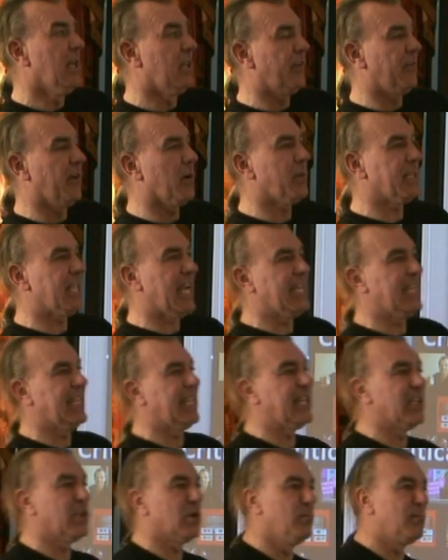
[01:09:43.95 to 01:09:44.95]
The following day, they
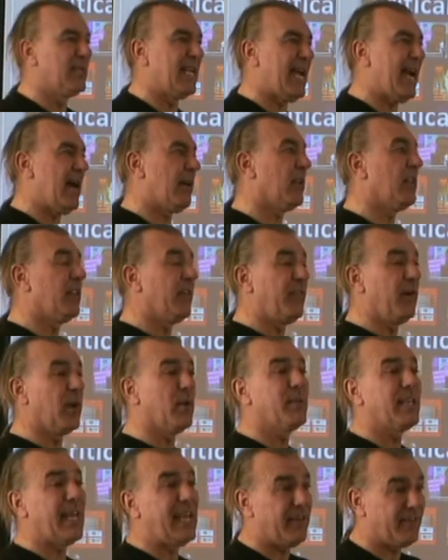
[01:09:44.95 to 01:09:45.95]
didn't come down. The
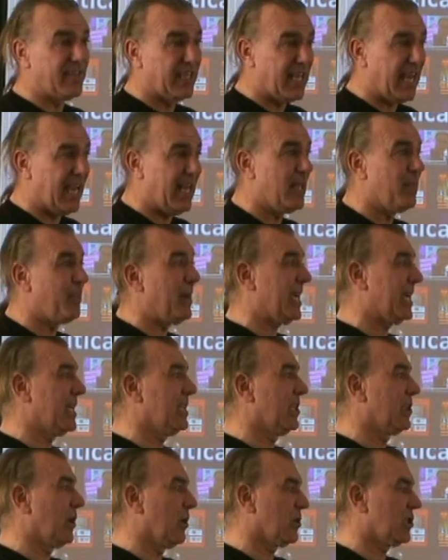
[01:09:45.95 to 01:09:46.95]
following day after that, they're back
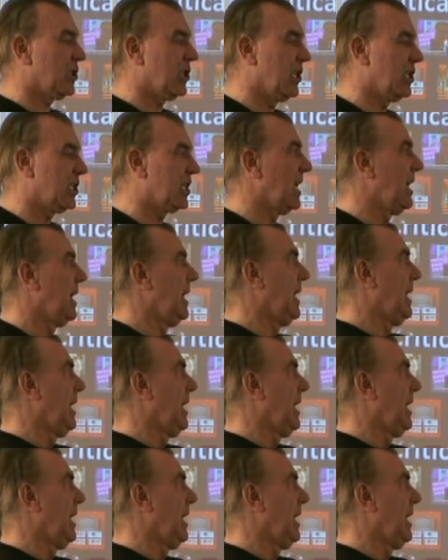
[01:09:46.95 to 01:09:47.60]
at the doctor's,